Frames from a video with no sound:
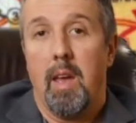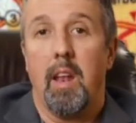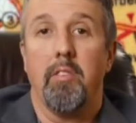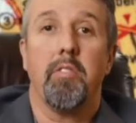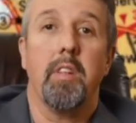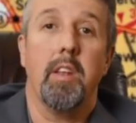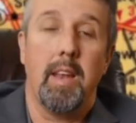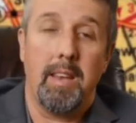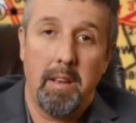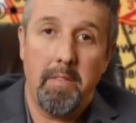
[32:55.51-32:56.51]
And it's the
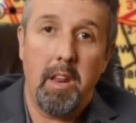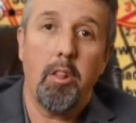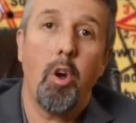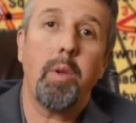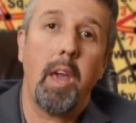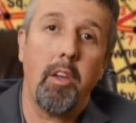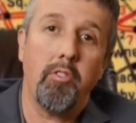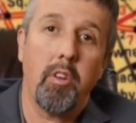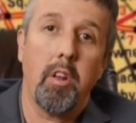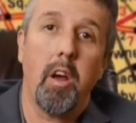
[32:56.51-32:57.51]
nativity
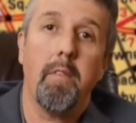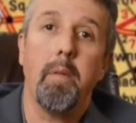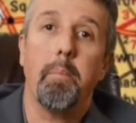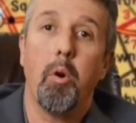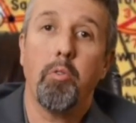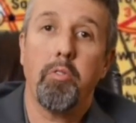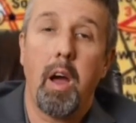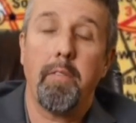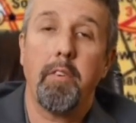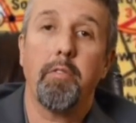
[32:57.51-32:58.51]
location of the Post
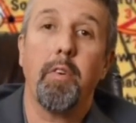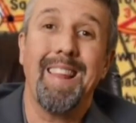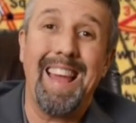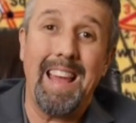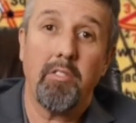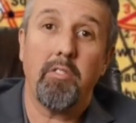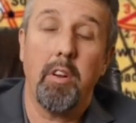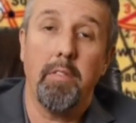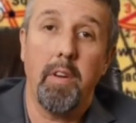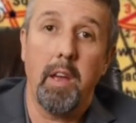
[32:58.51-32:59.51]
Office for Land
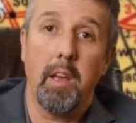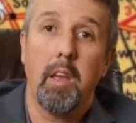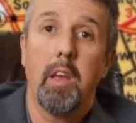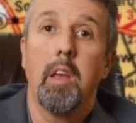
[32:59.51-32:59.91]
Survey